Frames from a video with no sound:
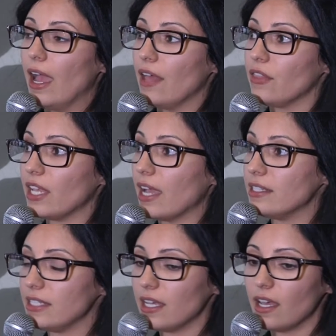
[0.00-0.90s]
The
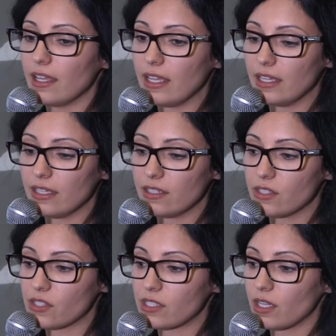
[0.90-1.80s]
idea
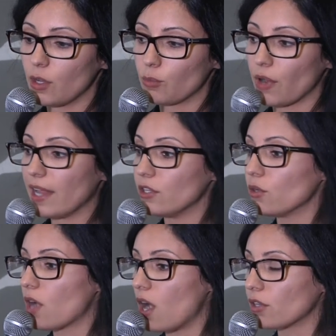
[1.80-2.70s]
is Brand
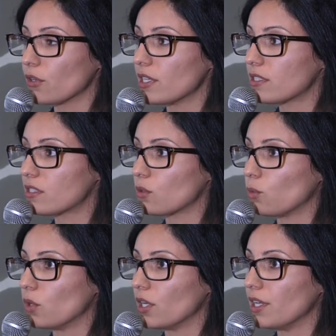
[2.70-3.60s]
New Congress
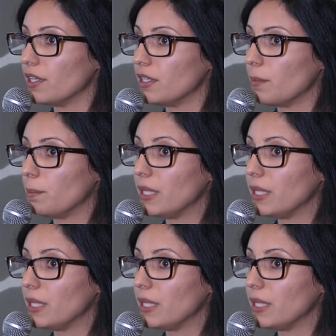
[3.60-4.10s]
would